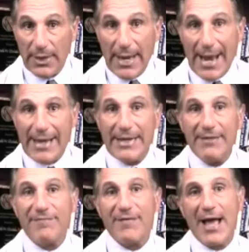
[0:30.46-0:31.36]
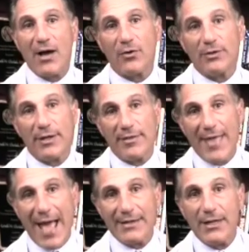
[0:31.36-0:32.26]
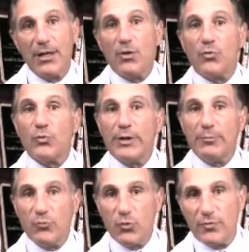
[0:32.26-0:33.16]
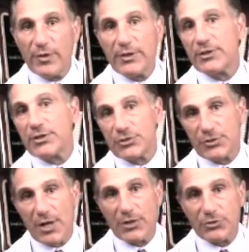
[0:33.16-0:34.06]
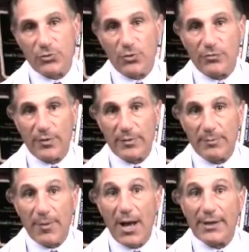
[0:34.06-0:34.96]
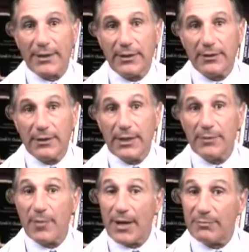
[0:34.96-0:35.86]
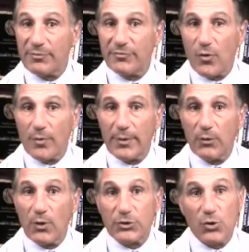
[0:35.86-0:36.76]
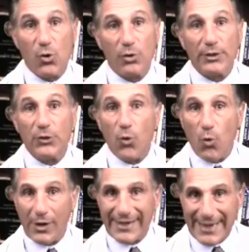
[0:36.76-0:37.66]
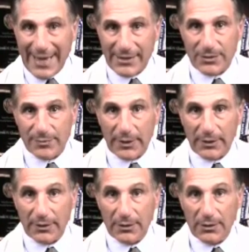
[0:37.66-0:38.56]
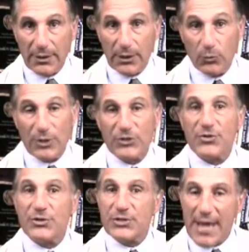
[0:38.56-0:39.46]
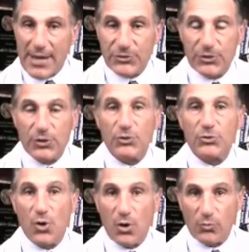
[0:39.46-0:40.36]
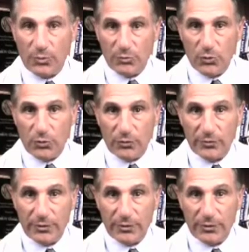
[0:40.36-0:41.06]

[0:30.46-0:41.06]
And he found that removing the testosterone from the body and by performing what's called an orchiectomy, in which the testicles are removed.